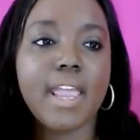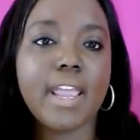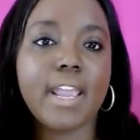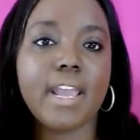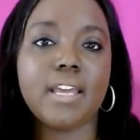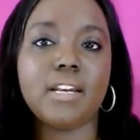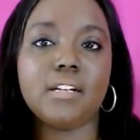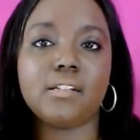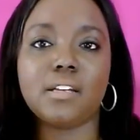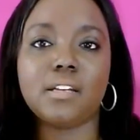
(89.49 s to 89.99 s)

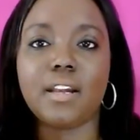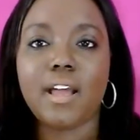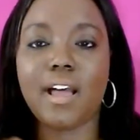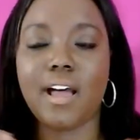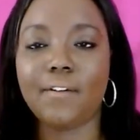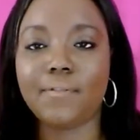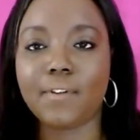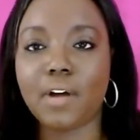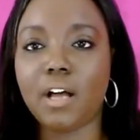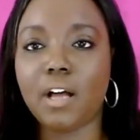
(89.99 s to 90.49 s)
and it's going to
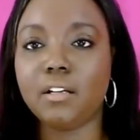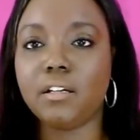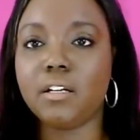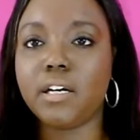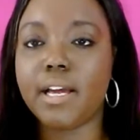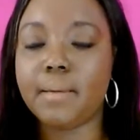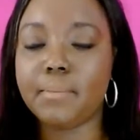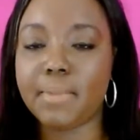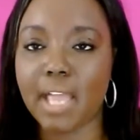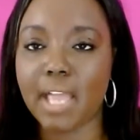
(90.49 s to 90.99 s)
have color
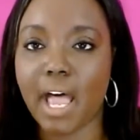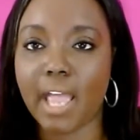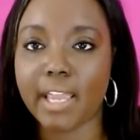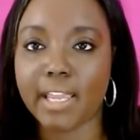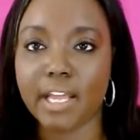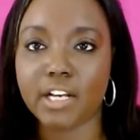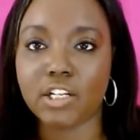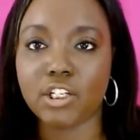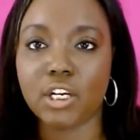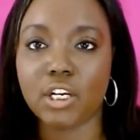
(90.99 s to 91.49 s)
and be
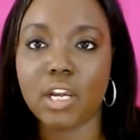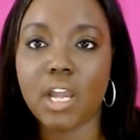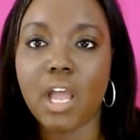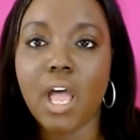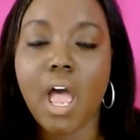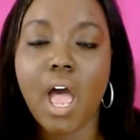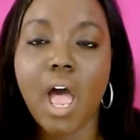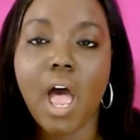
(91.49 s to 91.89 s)
eye-catching.